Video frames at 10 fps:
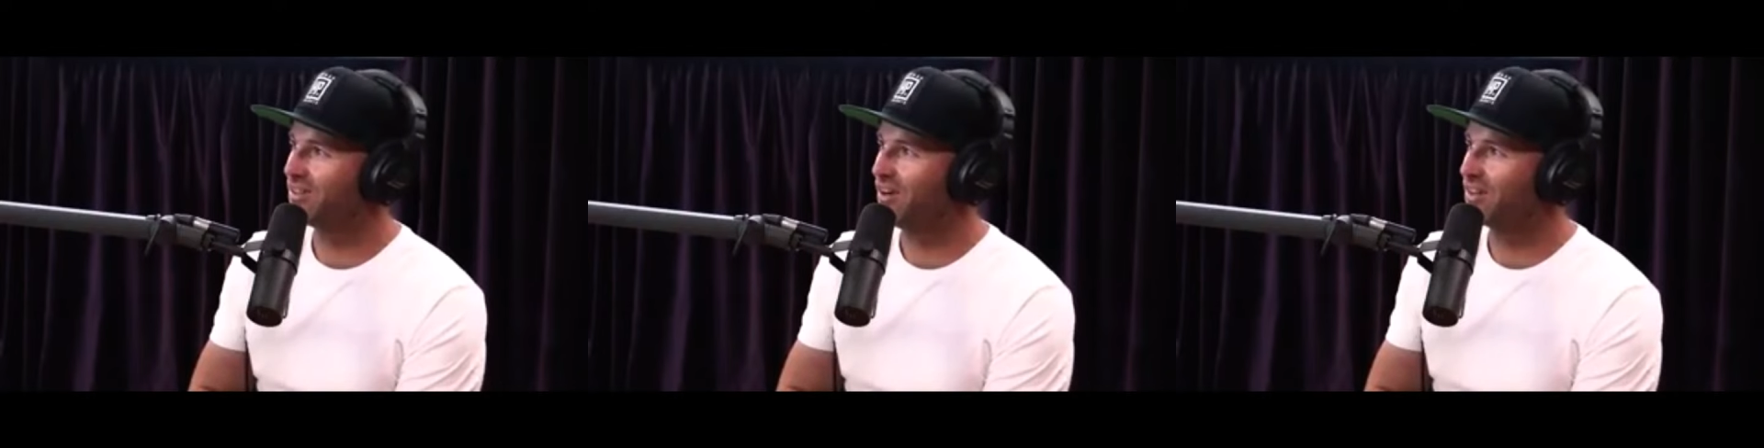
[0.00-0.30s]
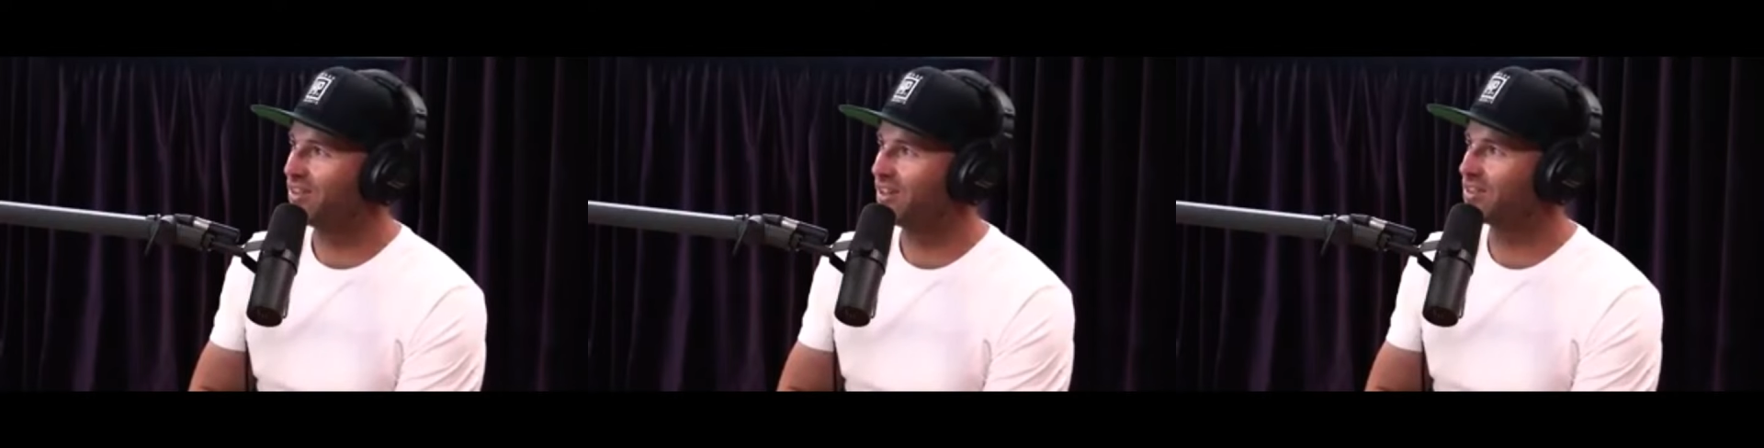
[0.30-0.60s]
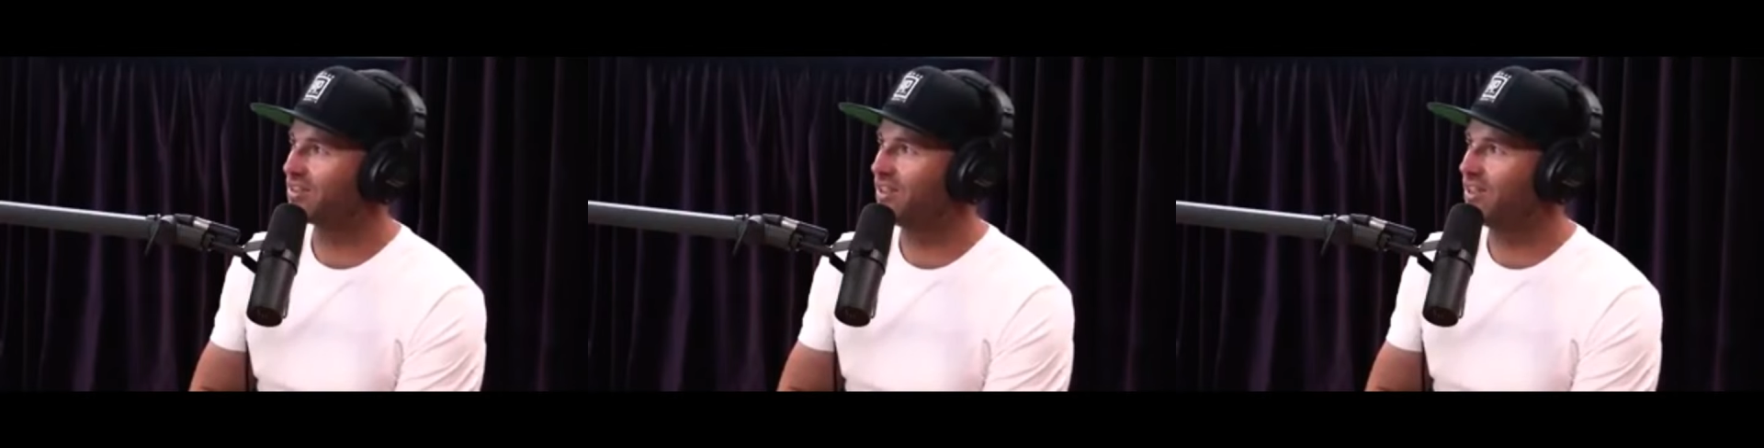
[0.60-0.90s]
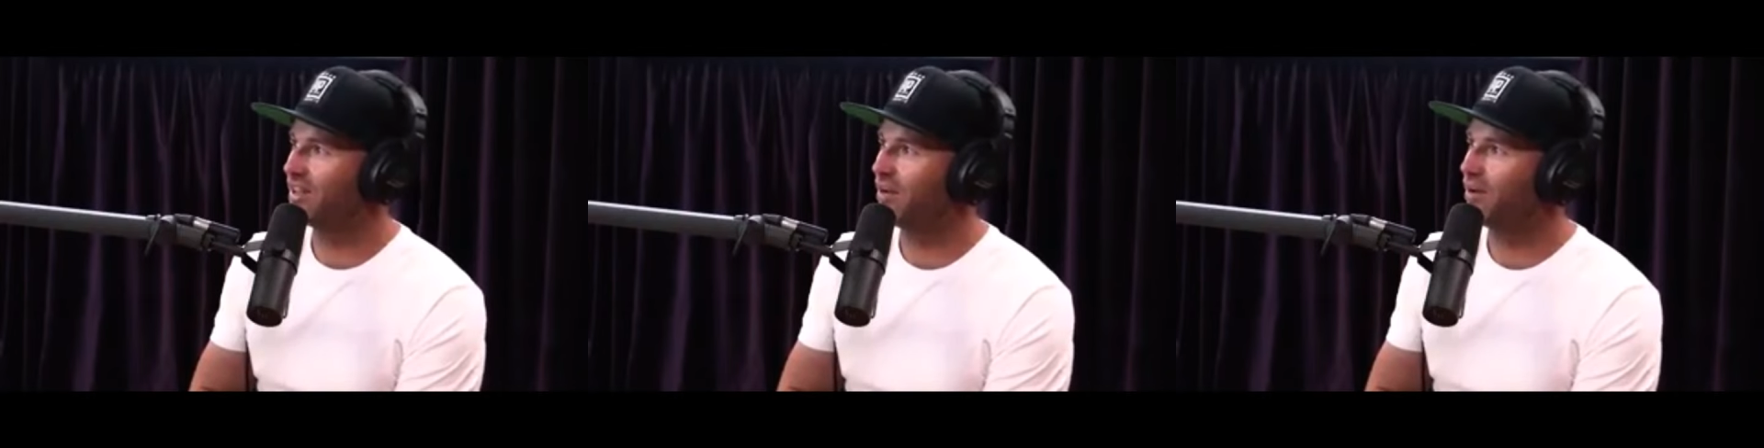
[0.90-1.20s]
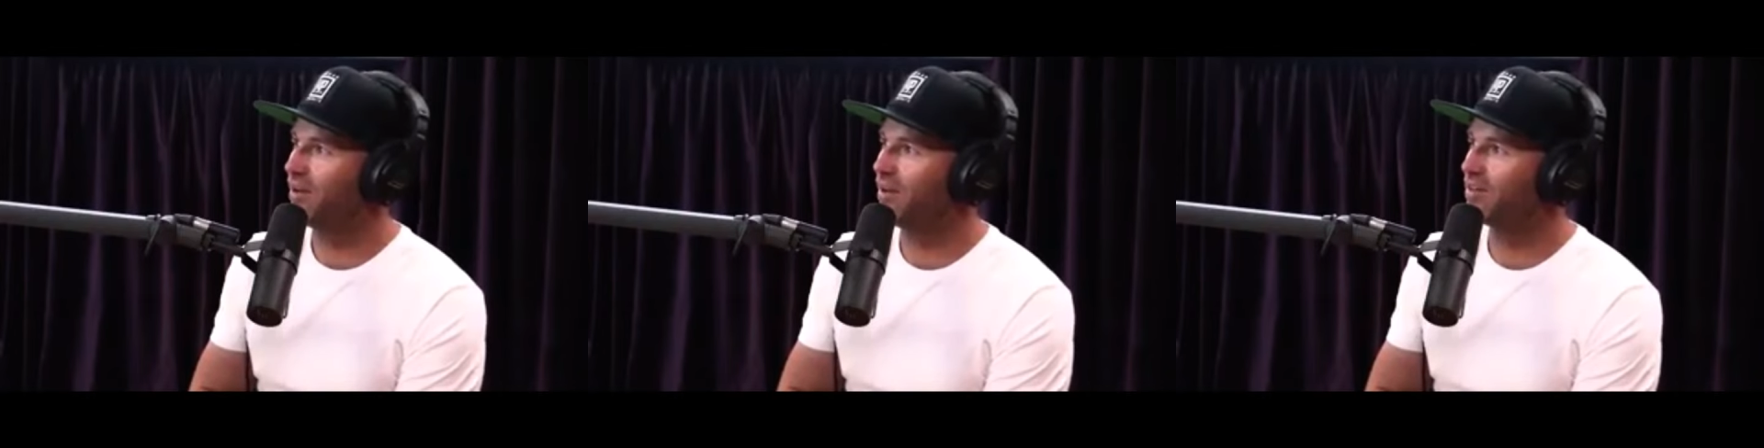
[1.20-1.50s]
I just seen it. That
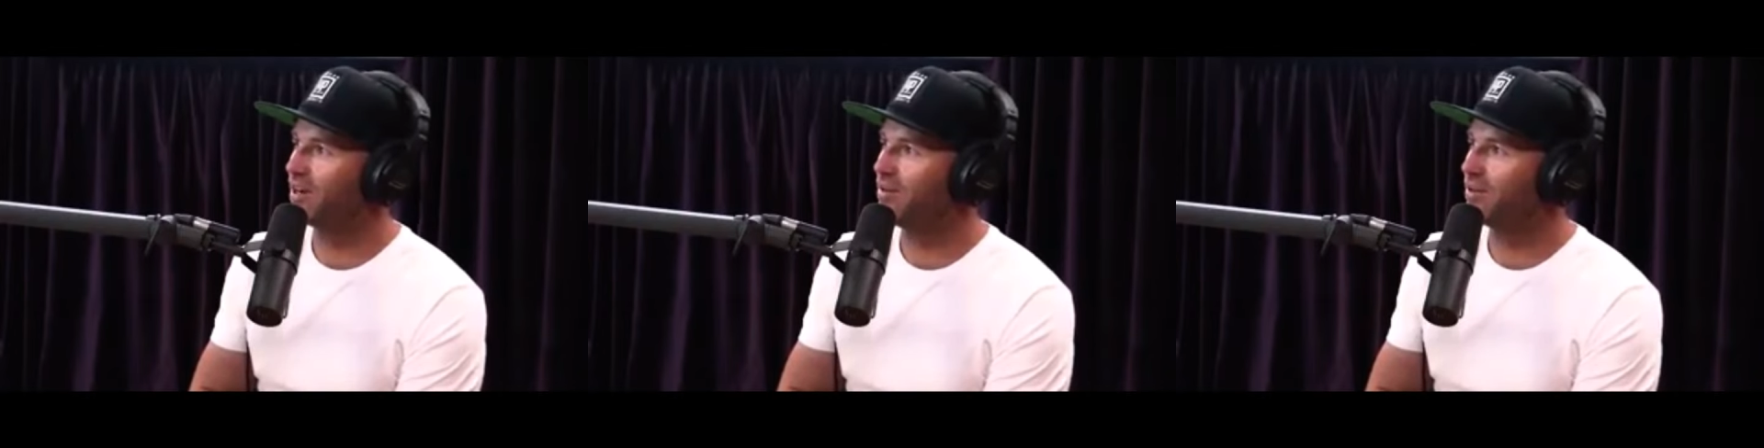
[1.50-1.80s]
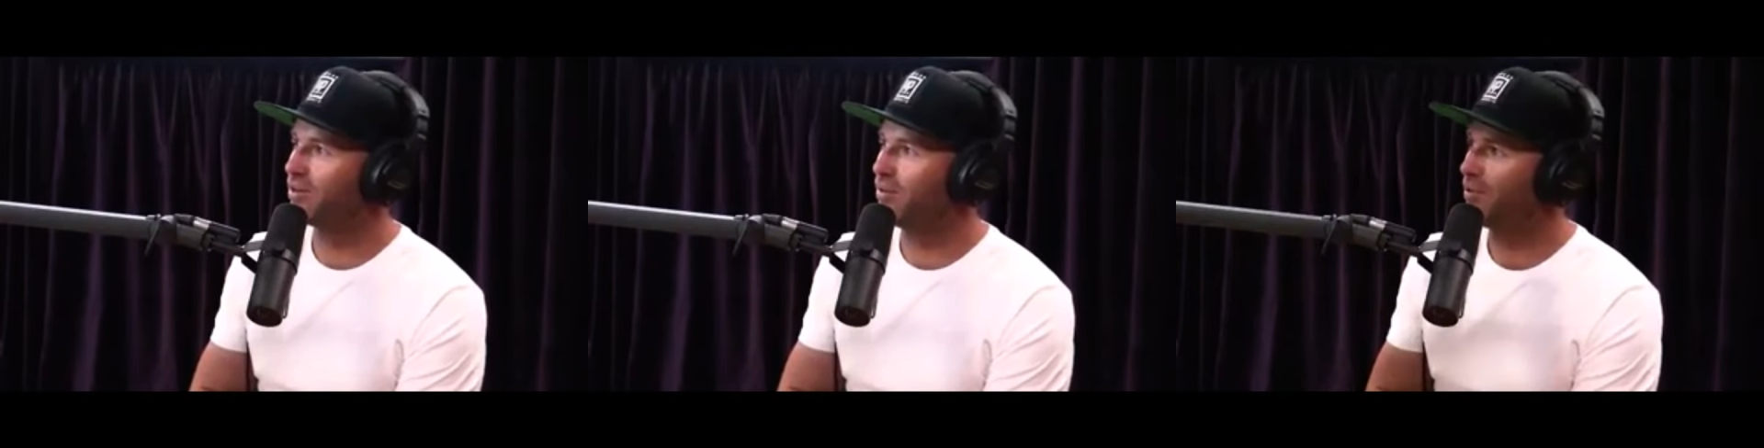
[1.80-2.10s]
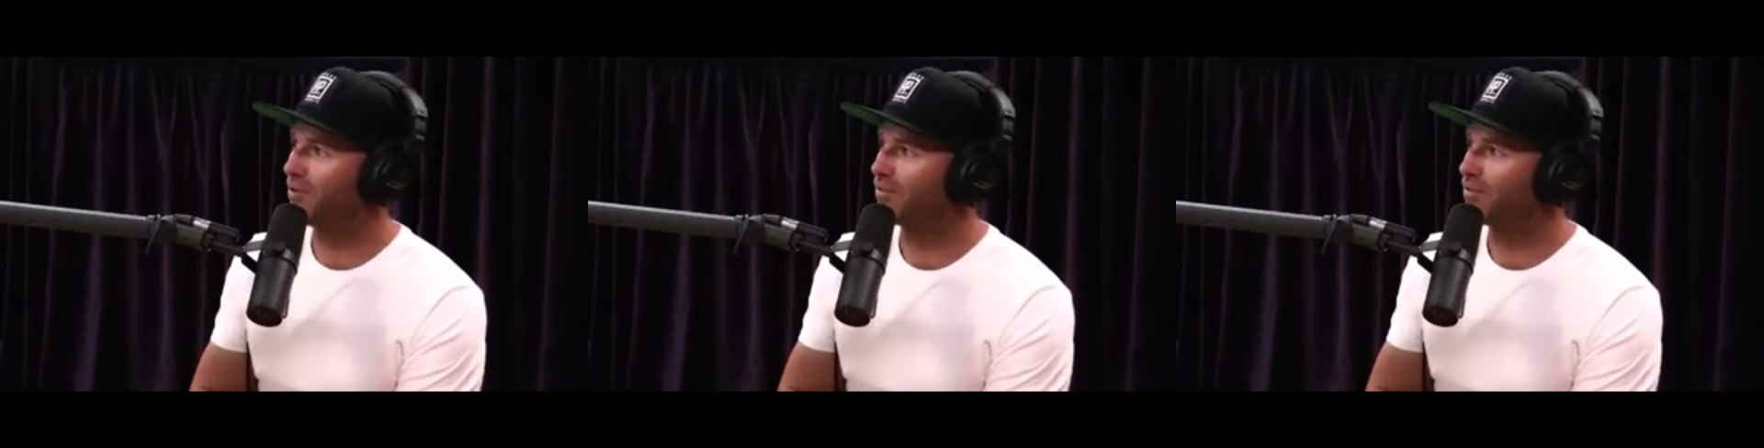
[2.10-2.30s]
one there, Jamie, the top one.